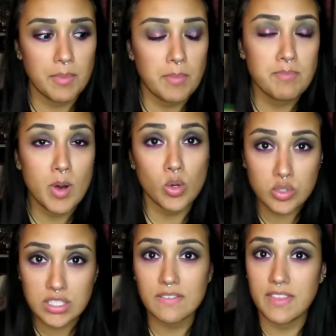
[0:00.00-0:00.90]

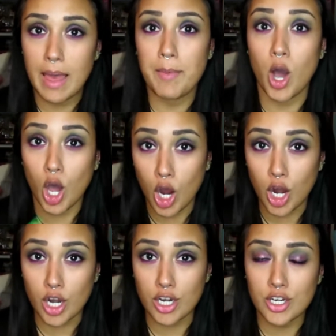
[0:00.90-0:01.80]
Most of them
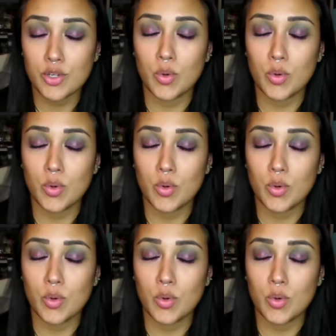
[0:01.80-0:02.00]
are